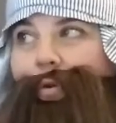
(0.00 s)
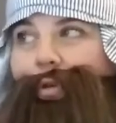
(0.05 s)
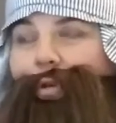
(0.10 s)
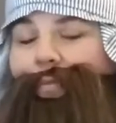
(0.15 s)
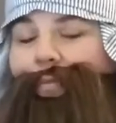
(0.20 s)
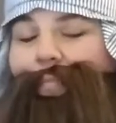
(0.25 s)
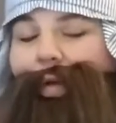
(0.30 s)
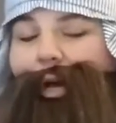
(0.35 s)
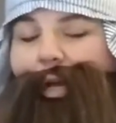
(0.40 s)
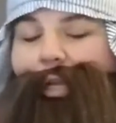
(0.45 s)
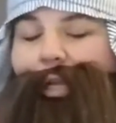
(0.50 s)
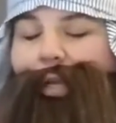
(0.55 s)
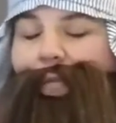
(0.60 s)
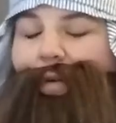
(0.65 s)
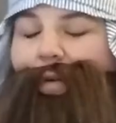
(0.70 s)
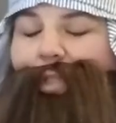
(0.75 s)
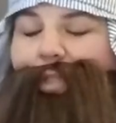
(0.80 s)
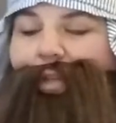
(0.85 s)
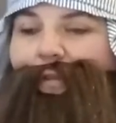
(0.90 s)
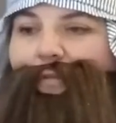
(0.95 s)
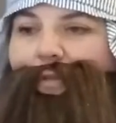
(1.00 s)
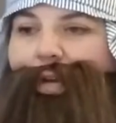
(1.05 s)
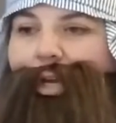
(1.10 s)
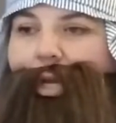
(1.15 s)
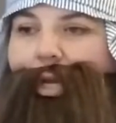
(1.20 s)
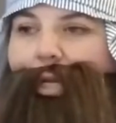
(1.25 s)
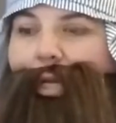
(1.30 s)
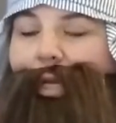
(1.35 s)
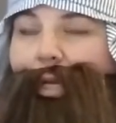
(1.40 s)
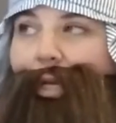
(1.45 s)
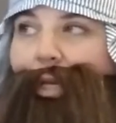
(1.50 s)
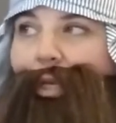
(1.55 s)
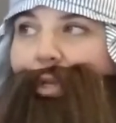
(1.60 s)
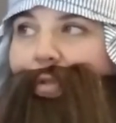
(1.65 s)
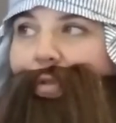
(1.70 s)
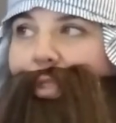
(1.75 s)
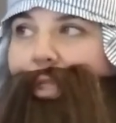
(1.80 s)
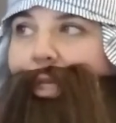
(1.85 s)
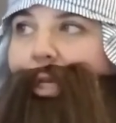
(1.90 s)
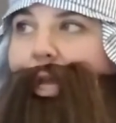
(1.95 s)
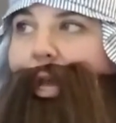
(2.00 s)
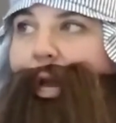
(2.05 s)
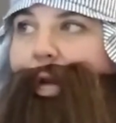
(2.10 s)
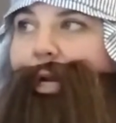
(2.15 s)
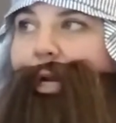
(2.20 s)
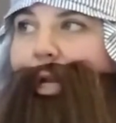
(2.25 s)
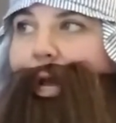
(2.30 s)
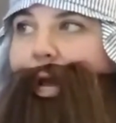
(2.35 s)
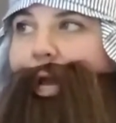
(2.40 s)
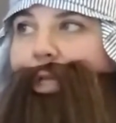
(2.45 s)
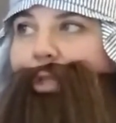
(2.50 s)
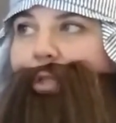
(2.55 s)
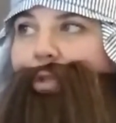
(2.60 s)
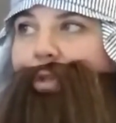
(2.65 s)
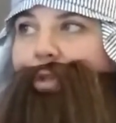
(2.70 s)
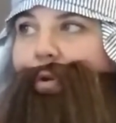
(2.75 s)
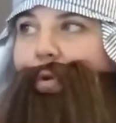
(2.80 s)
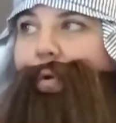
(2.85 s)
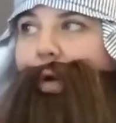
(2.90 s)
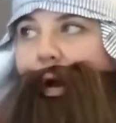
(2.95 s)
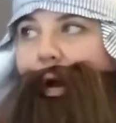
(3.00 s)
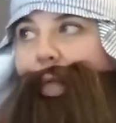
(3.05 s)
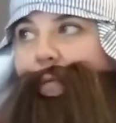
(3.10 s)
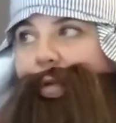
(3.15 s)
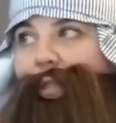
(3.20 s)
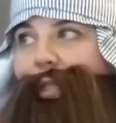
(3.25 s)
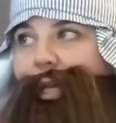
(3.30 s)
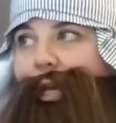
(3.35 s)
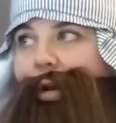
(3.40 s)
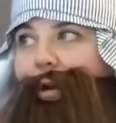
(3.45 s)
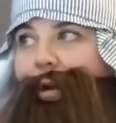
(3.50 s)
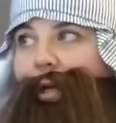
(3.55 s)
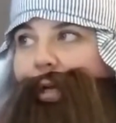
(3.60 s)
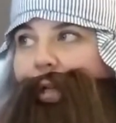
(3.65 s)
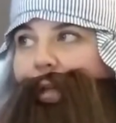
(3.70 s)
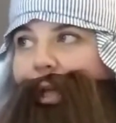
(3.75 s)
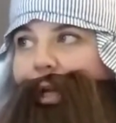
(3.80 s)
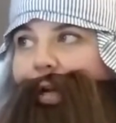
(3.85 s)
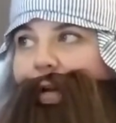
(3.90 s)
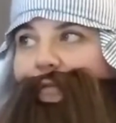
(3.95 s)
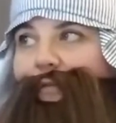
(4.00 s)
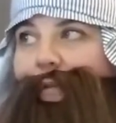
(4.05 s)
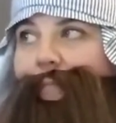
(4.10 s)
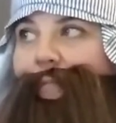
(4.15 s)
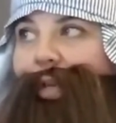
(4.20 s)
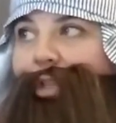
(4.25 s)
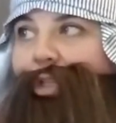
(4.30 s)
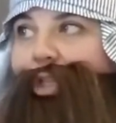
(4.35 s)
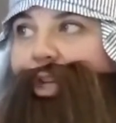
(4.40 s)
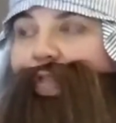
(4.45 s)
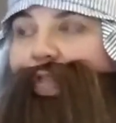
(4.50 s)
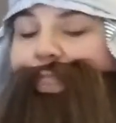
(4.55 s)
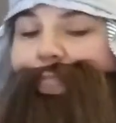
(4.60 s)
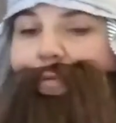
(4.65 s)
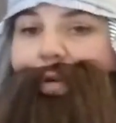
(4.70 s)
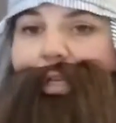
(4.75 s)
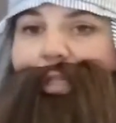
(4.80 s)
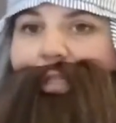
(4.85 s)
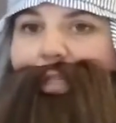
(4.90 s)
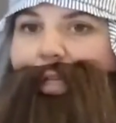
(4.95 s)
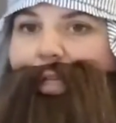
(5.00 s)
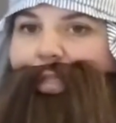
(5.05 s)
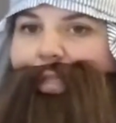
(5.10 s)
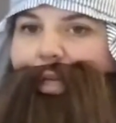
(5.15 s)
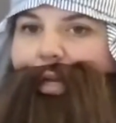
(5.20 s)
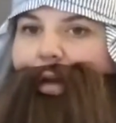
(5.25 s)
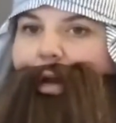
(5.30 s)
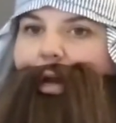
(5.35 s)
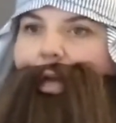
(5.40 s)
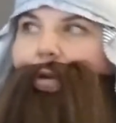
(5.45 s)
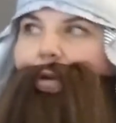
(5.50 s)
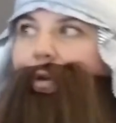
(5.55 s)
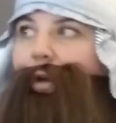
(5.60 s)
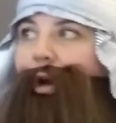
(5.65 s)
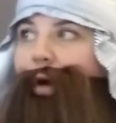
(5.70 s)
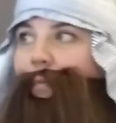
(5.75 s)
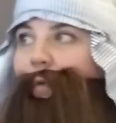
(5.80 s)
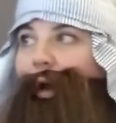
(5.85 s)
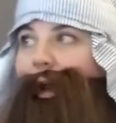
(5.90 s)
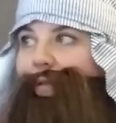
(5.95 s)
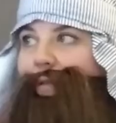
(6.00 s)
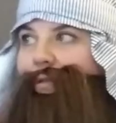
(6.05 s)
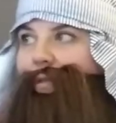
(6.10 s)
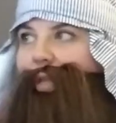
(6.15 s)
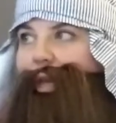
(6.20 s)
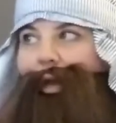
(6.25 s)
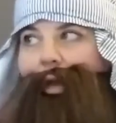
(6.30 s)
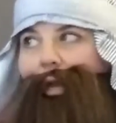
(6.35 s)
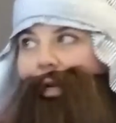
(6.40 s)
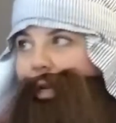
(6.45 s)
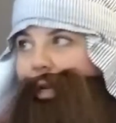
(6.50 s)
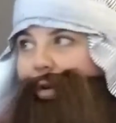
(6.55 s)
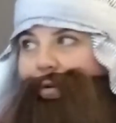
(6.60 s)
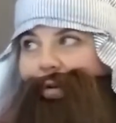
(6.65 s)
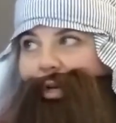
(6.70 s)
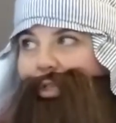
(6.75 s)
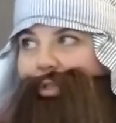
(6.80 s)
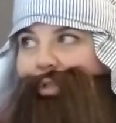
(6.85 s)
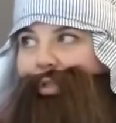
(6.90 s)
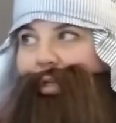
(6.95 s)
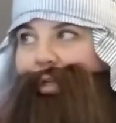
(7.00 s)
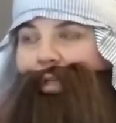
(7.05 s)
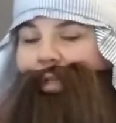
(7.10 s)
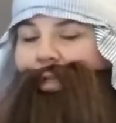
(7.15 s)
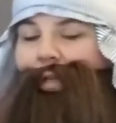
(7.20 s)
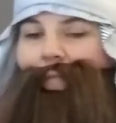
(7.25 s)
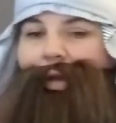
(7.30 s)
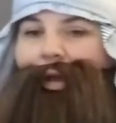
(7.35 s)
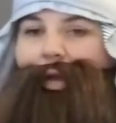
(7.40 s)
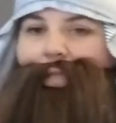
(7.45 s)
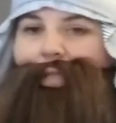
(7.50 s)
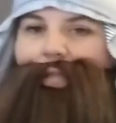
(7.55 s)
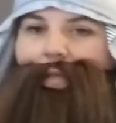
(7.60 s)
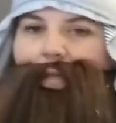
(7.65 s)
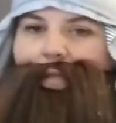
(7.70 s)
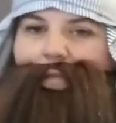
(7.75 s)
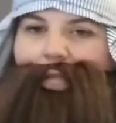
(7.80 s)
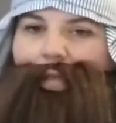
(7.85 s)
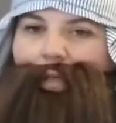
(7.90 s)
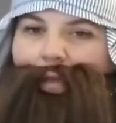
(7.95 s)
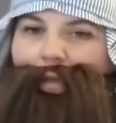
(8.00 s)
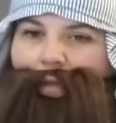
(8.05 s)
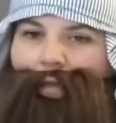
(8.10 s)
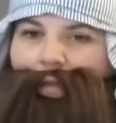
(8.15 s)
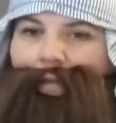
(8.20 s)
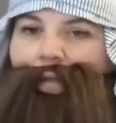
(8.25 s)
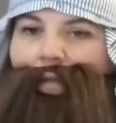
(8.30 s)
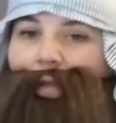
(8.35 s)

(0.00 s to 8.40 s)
oh, you bet he was afraid. You see, Ananias knew I was carrying a letter from the chief priest that said I could arrest any Christian in Damascus.